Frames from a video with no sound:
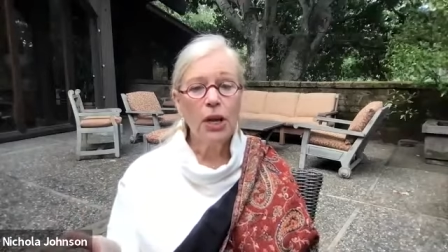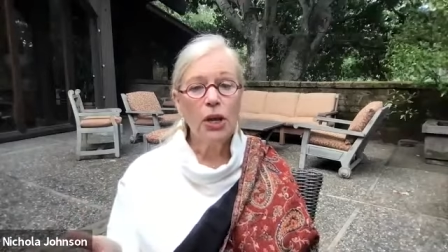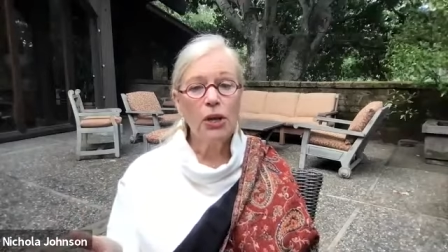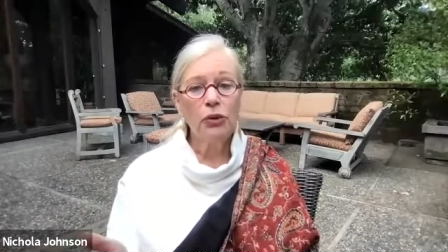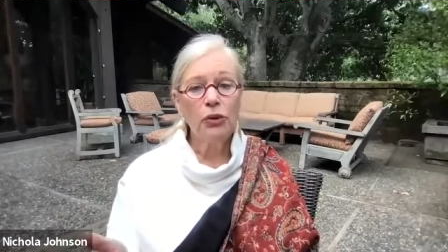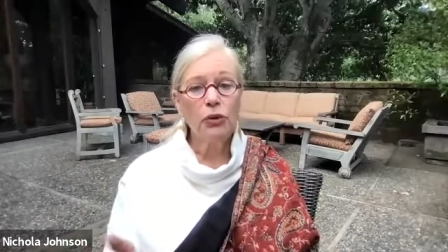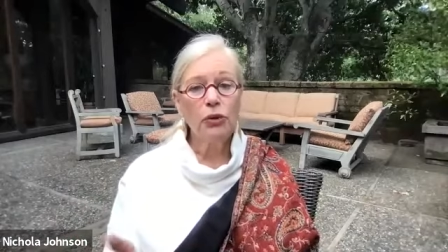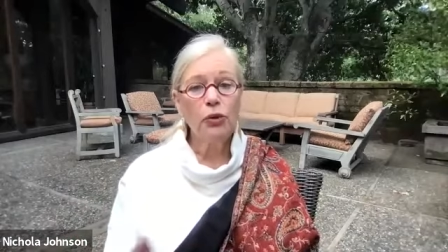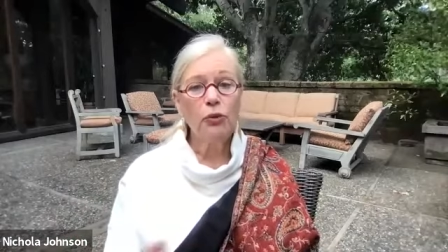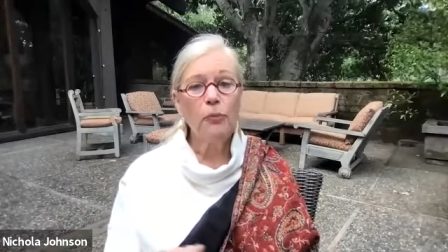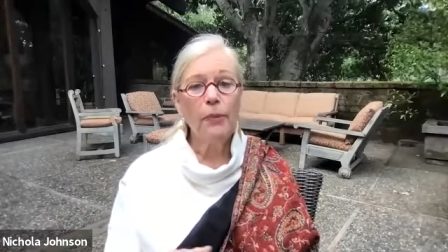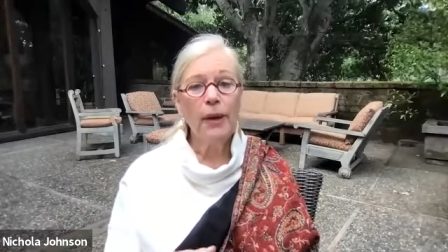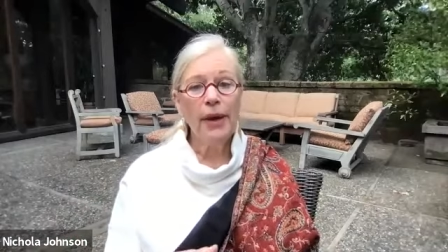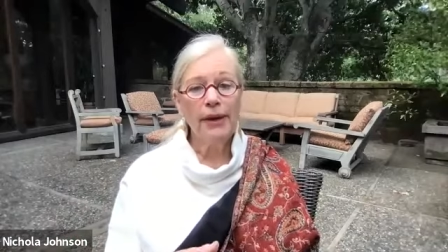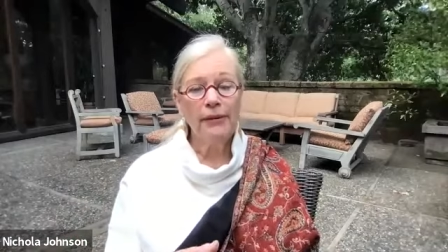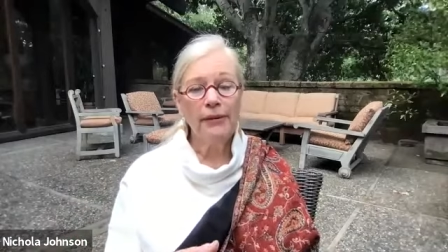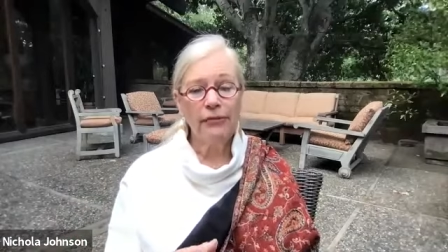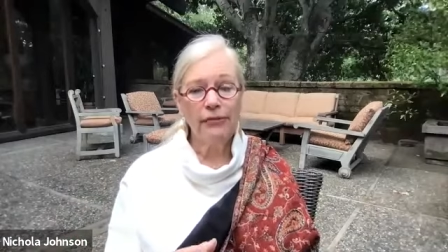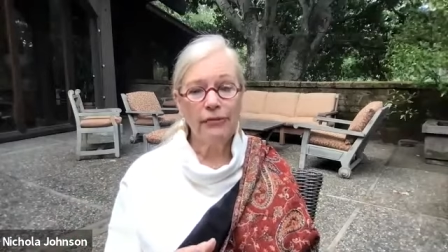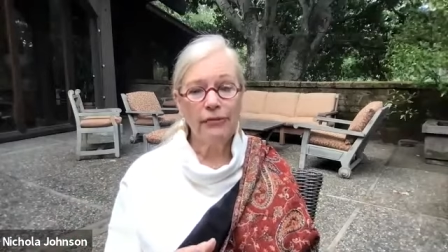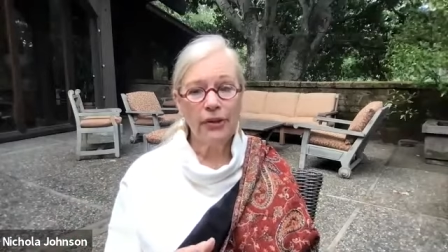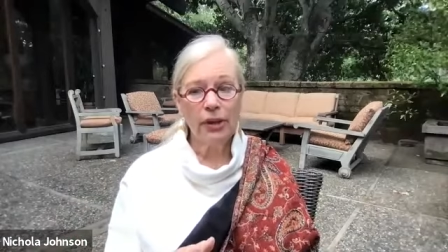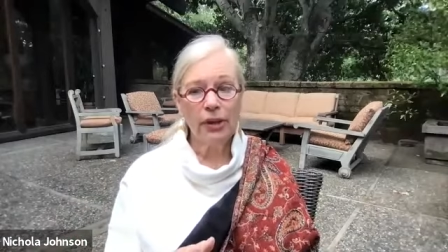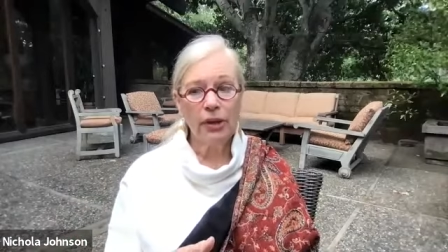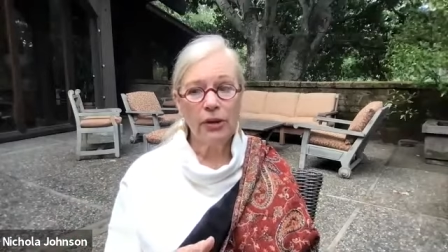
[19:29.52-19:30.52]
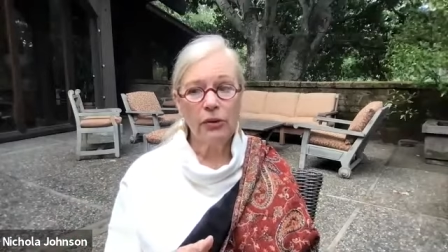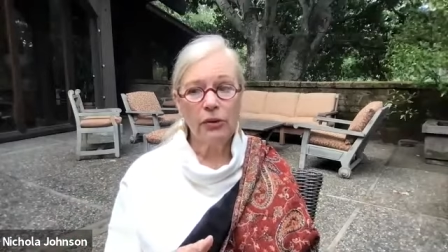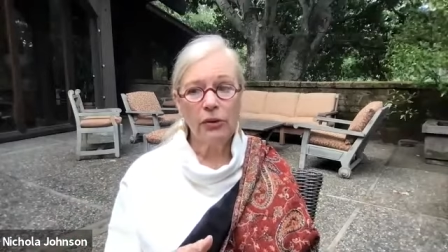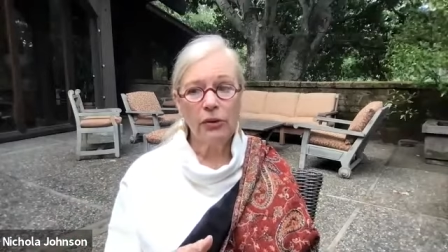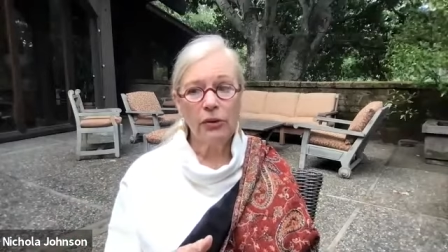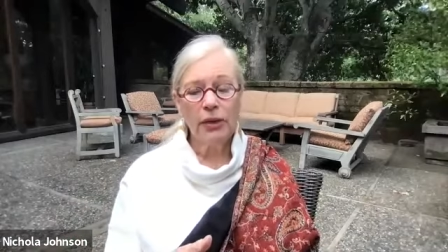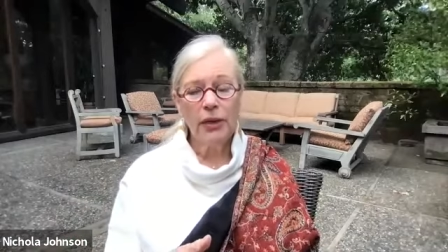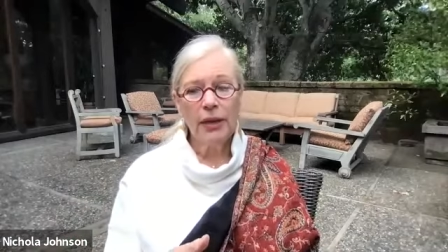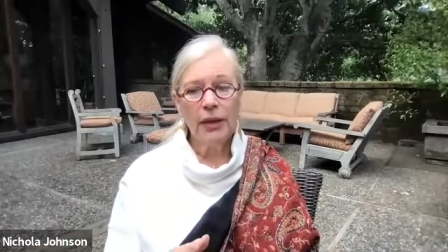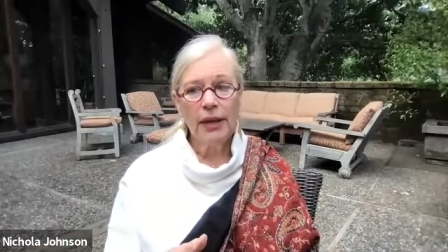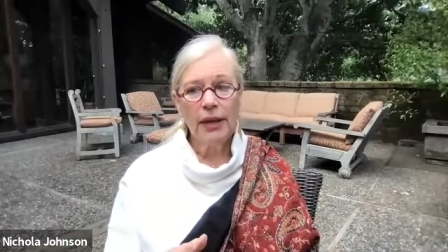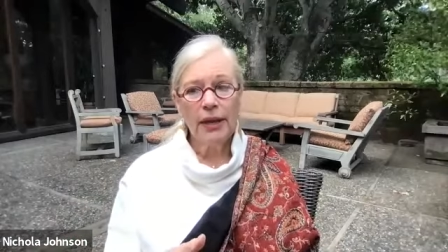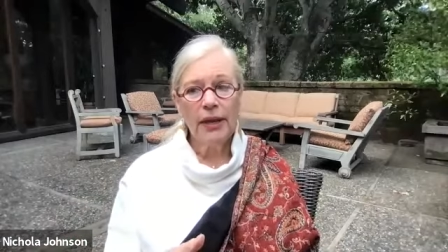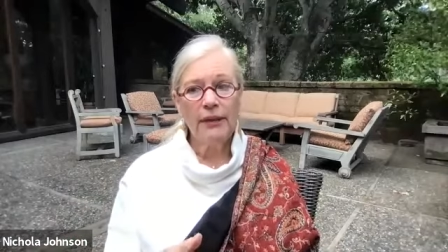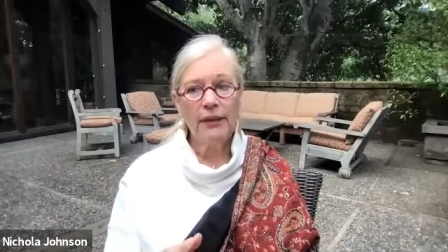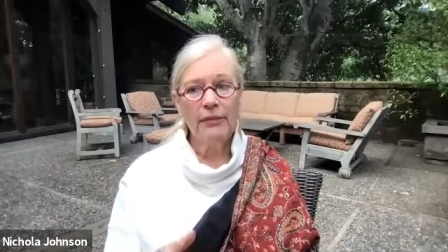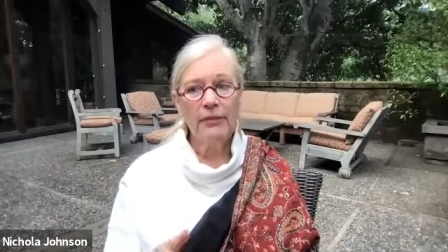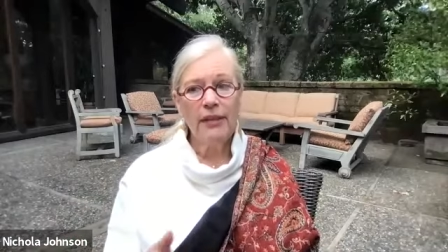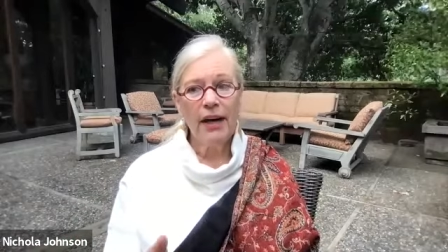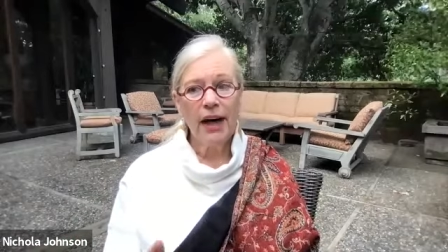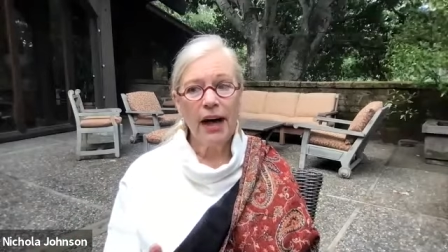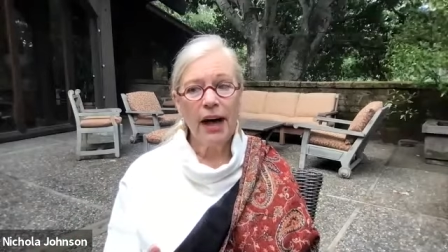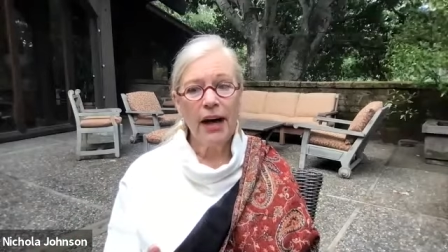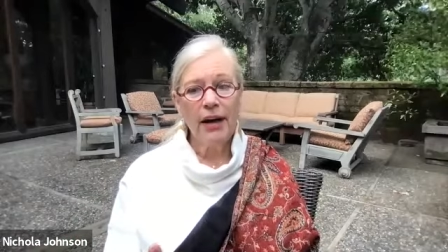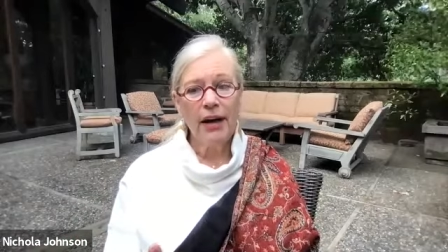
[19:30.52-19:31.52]
you may feel in
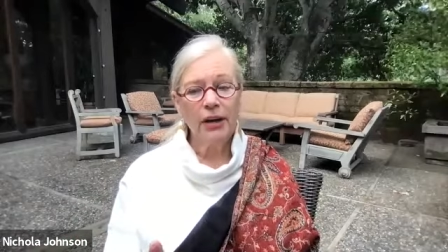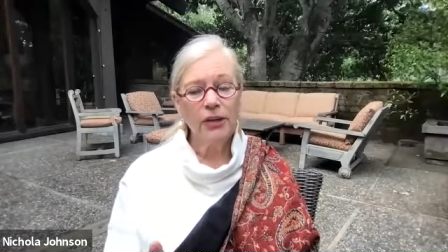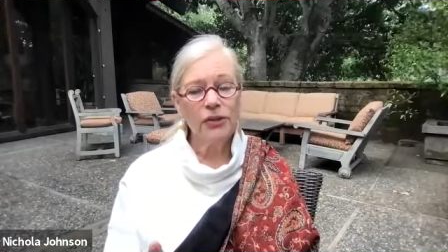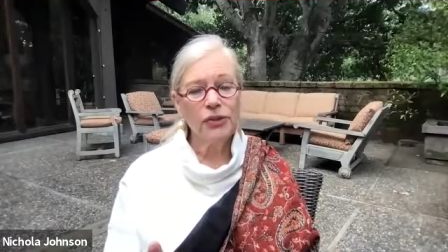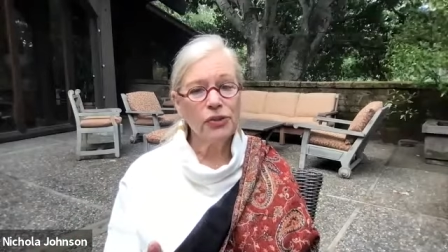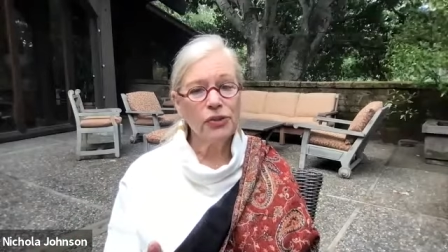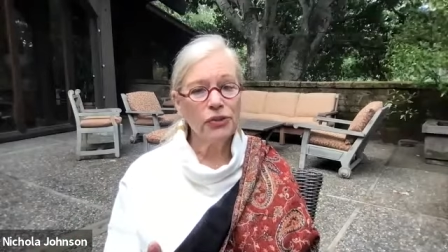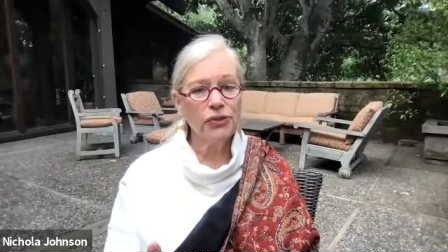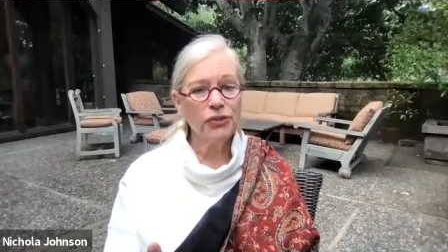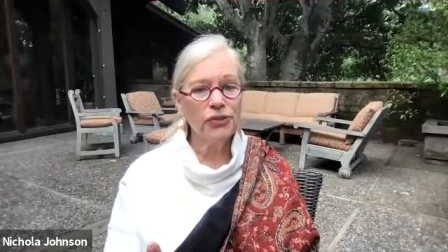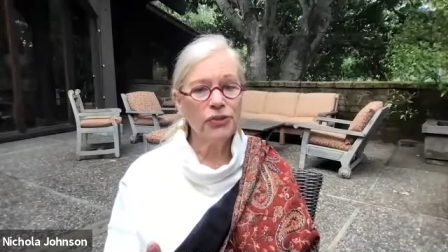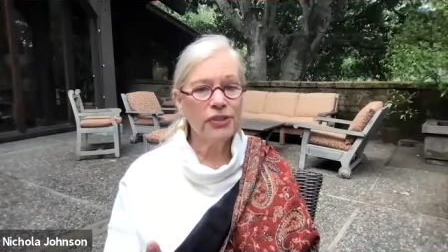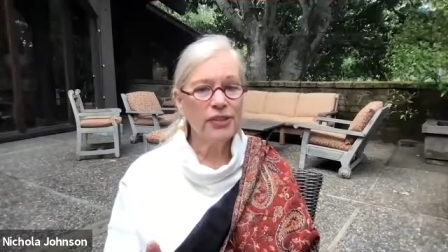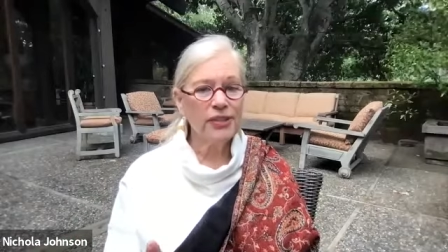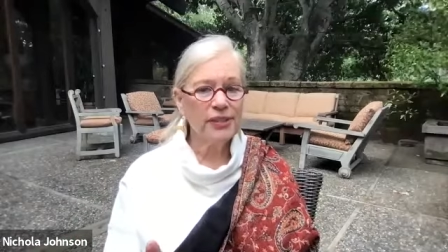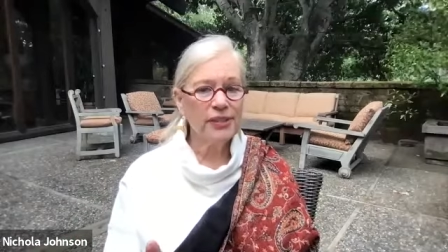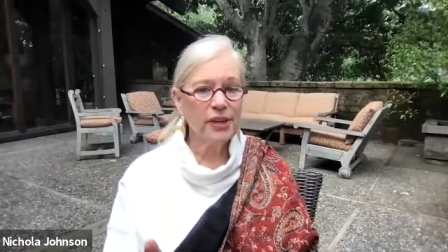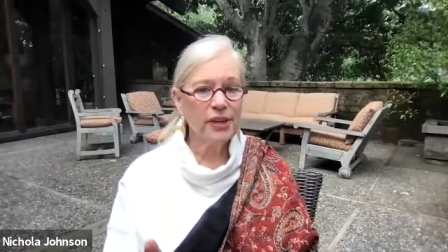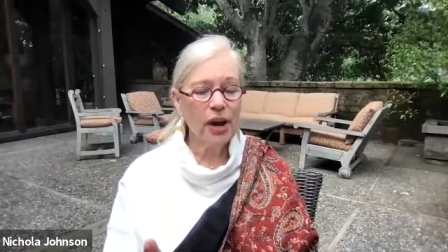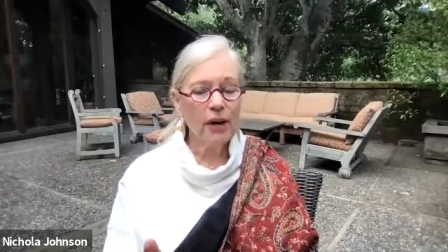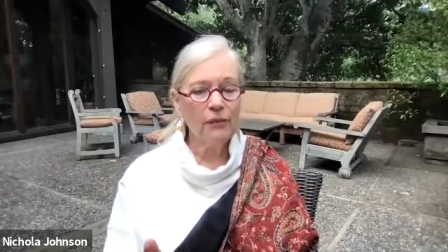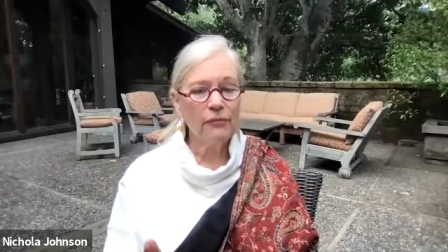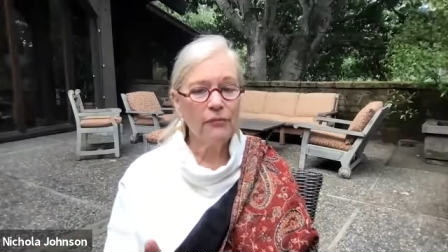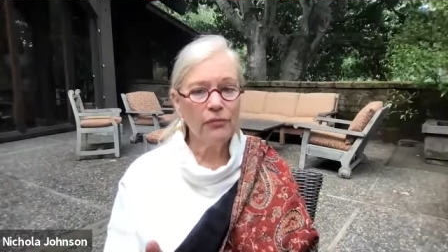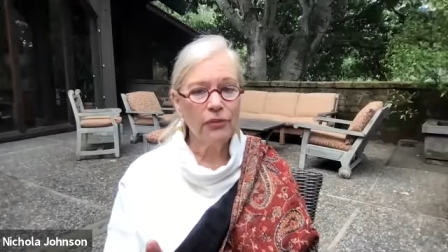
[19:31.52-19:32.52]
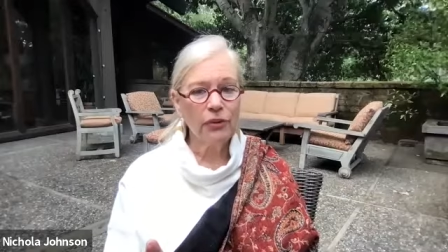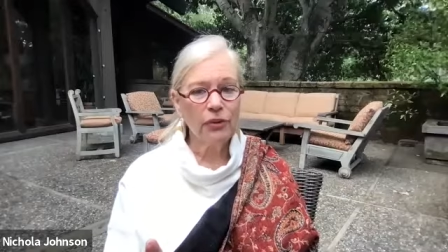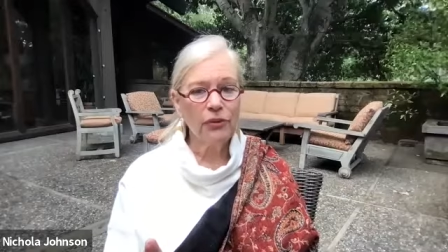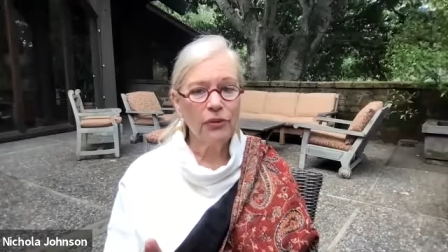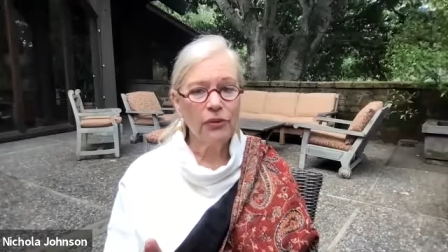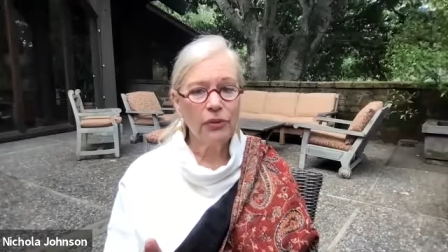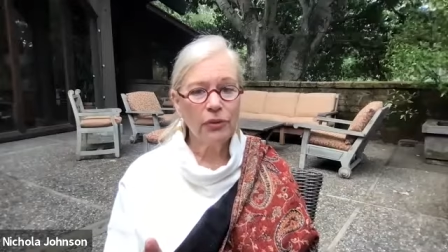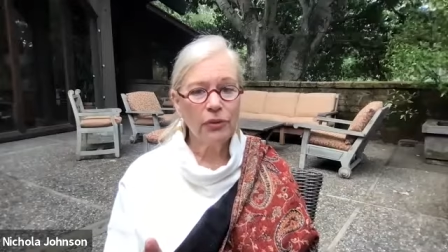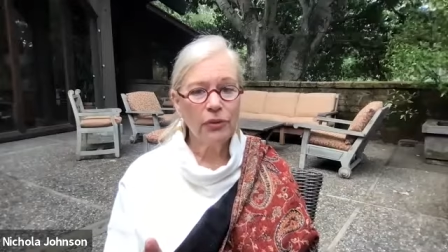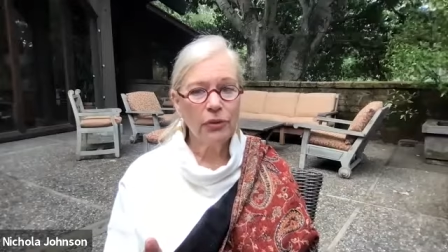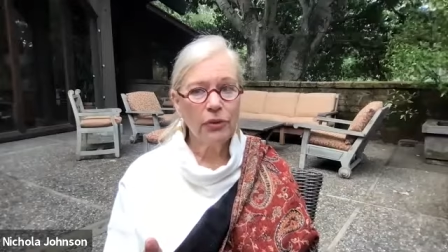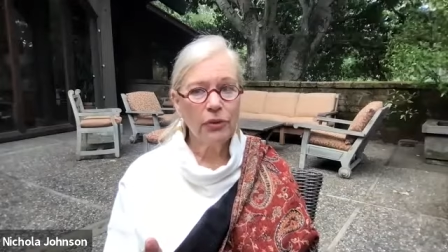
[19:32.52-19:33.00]
that a certain discomfort